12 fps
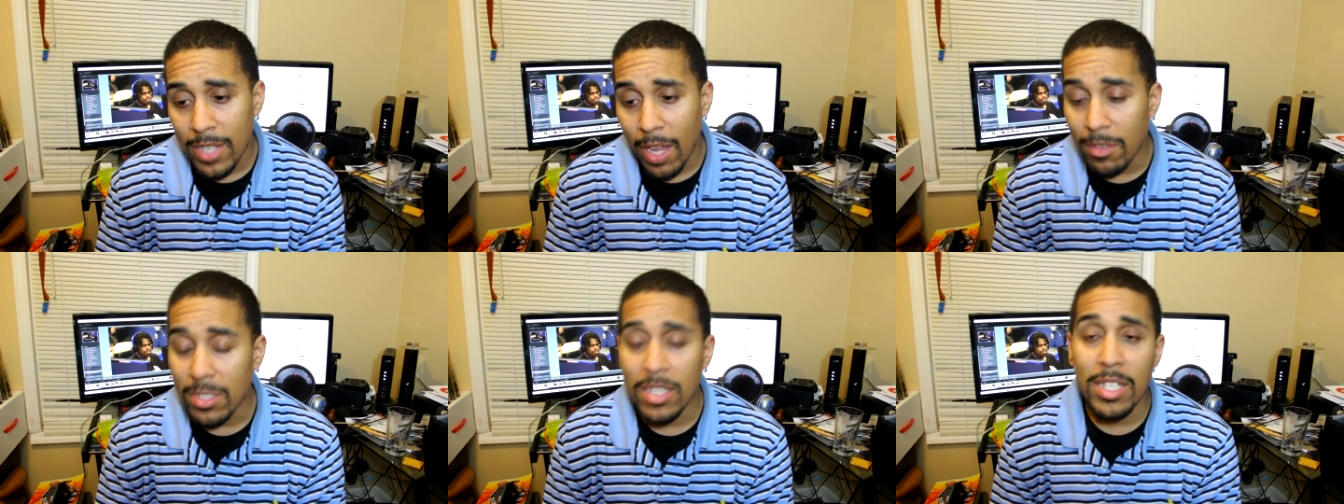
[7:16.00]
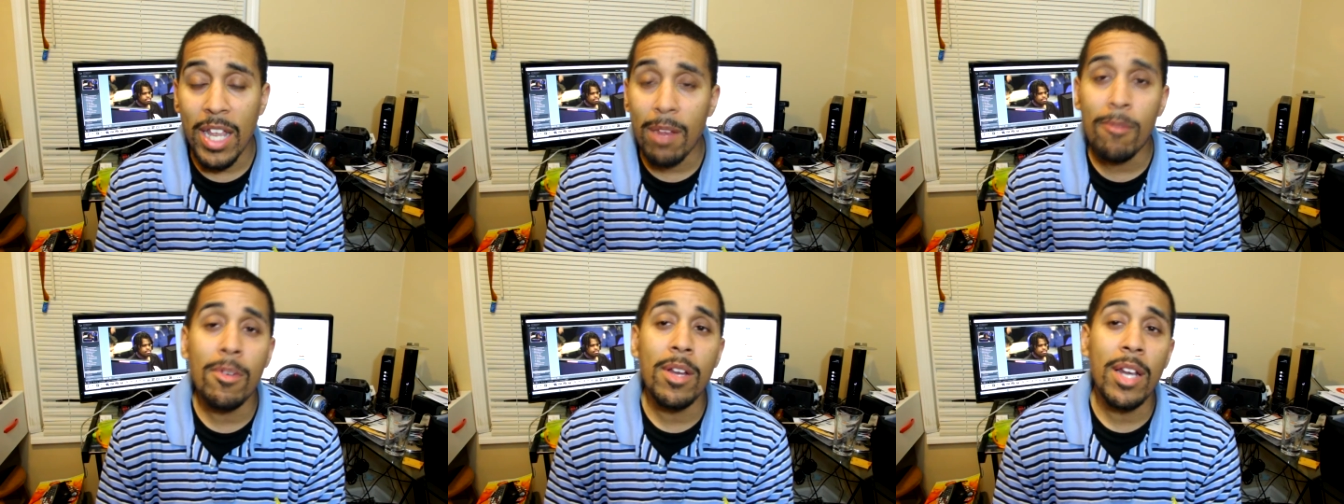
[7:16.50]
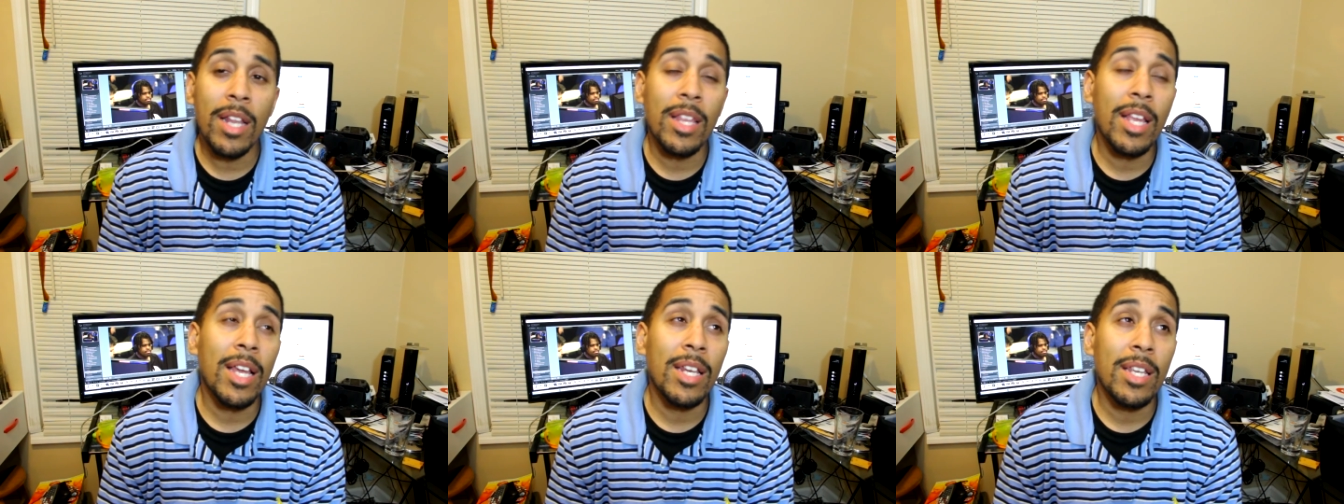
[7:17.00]
that was just day one. I
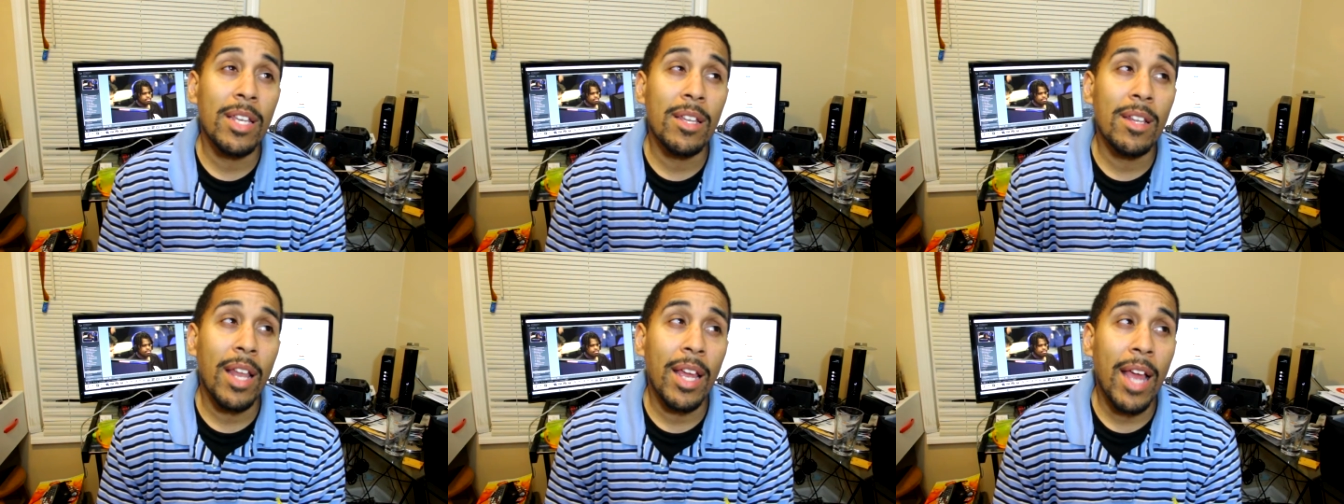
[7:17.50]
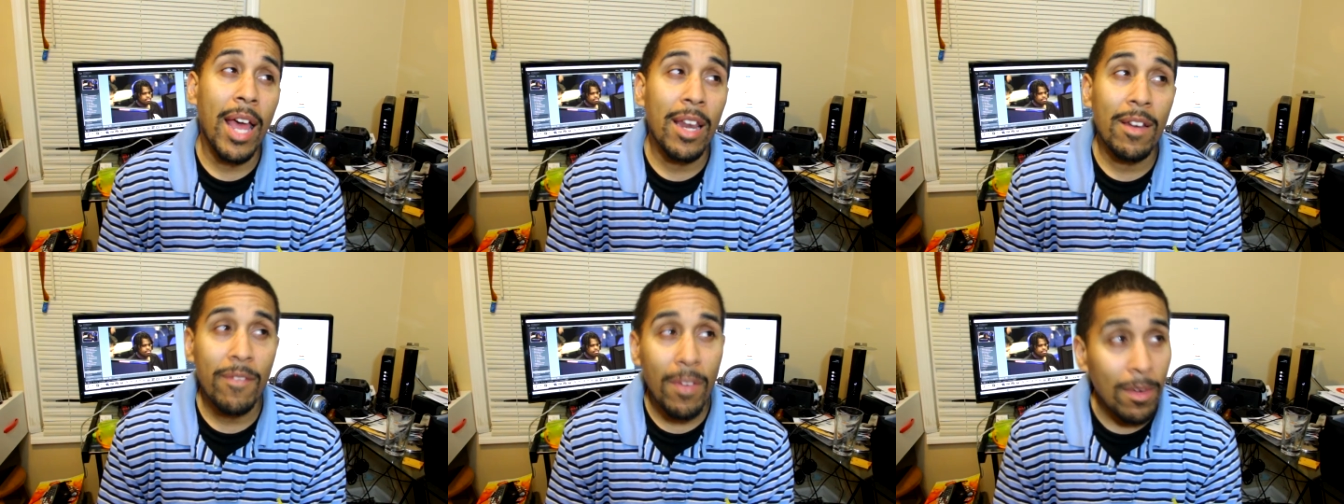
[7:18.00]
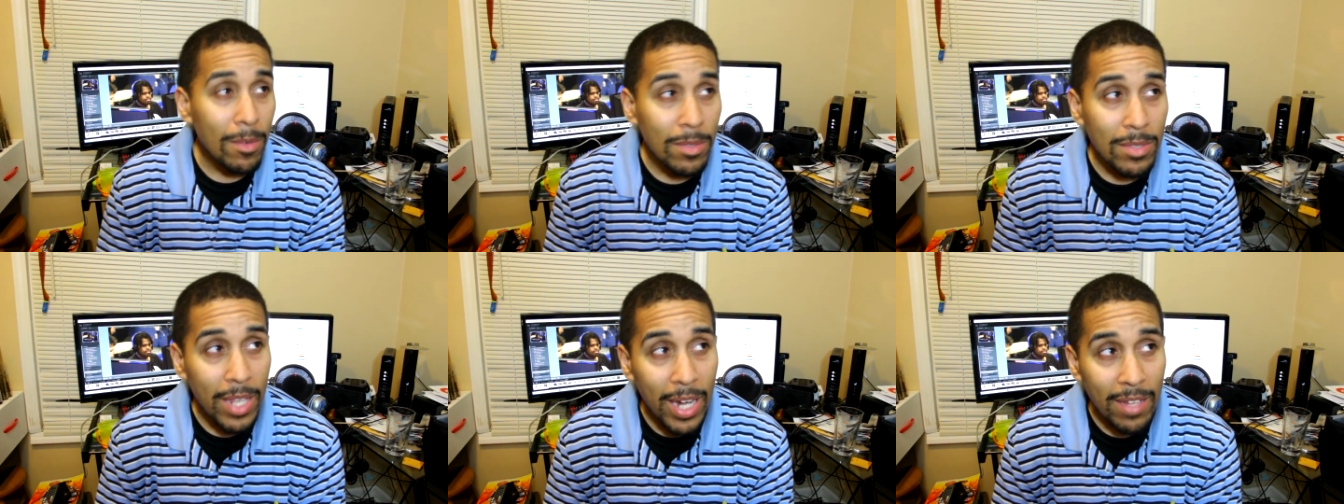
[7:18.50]
think I did, like, out of the
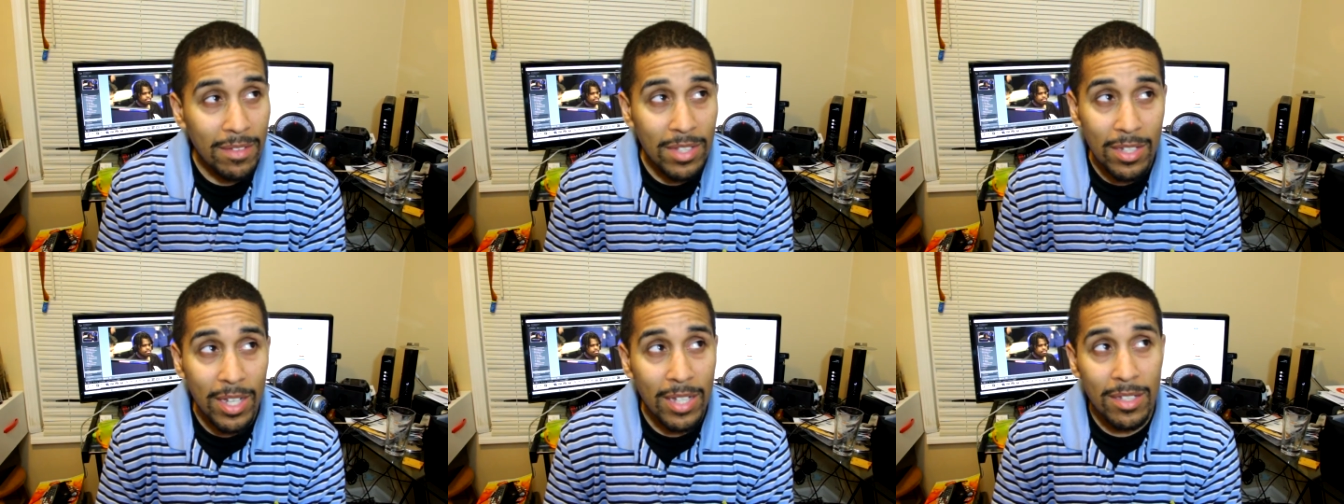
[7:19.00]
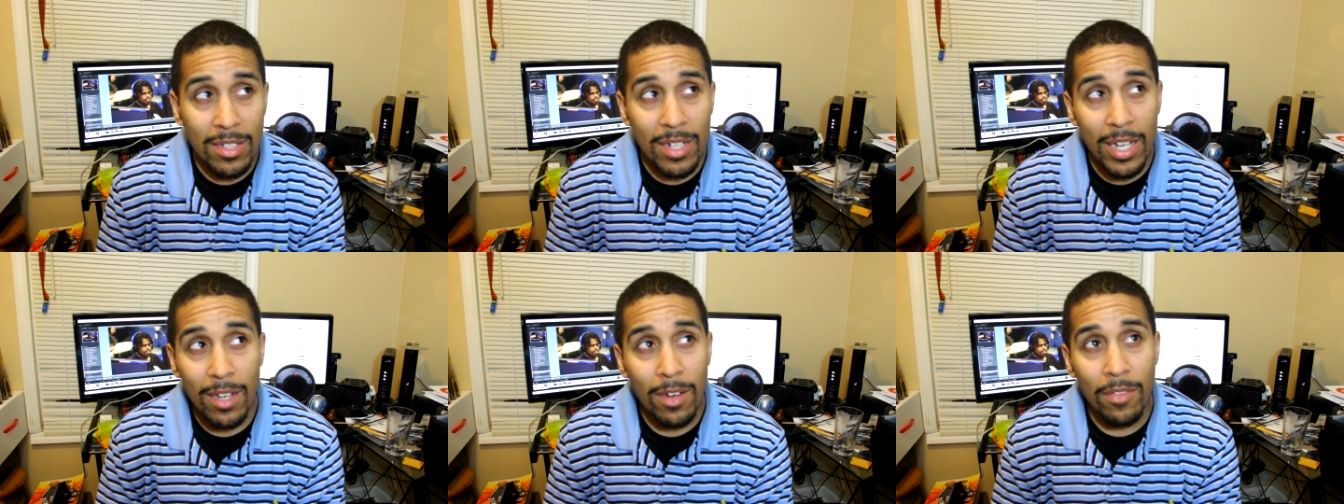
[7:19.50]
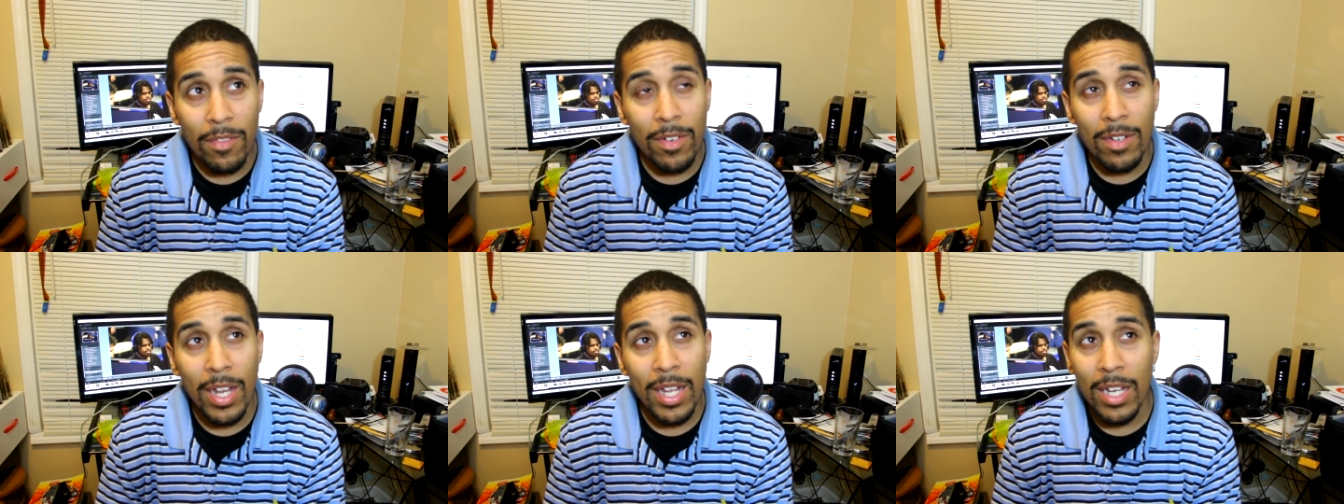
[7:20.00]
photos that I took like over
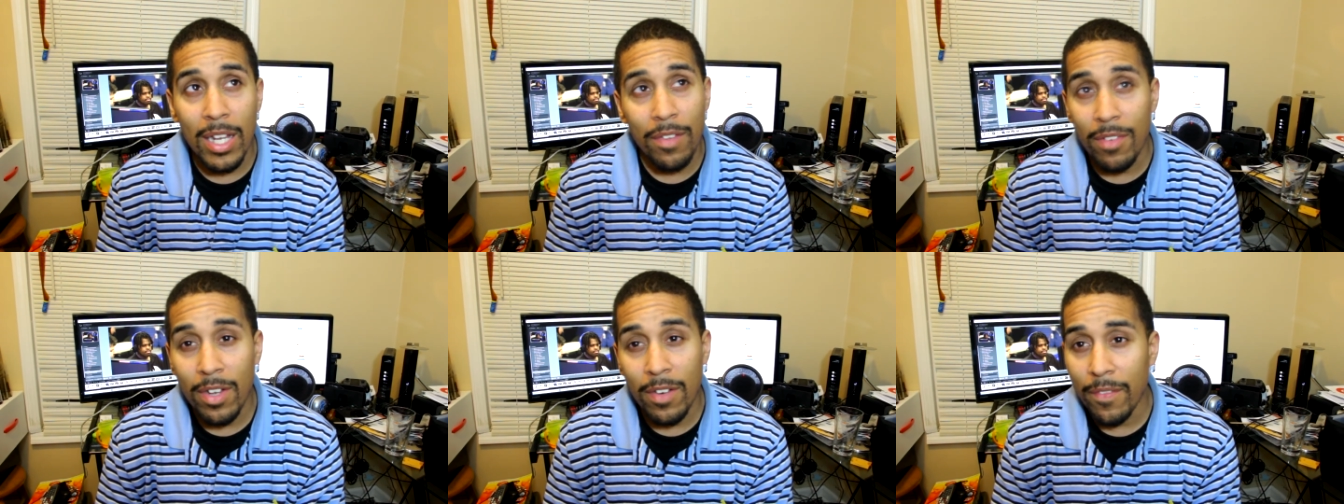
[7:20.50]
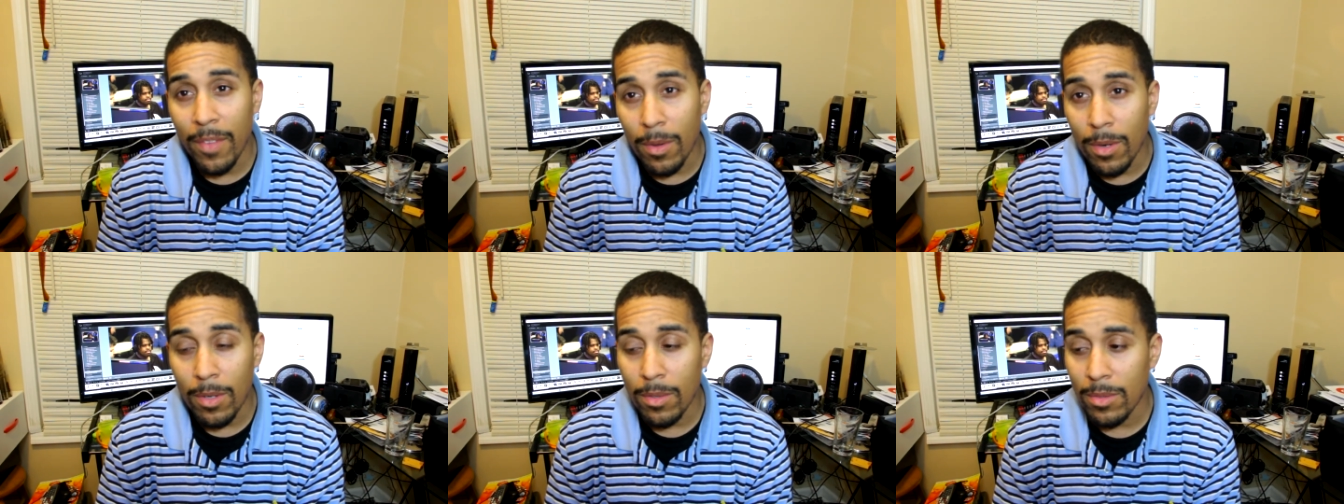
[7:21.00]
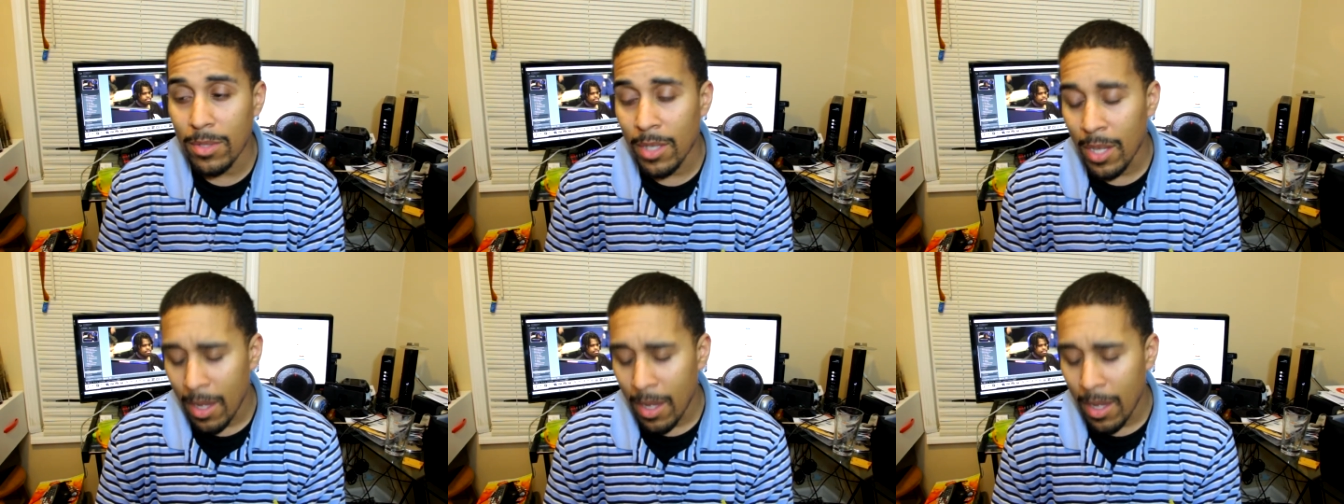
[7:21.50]
like 1,100 photos.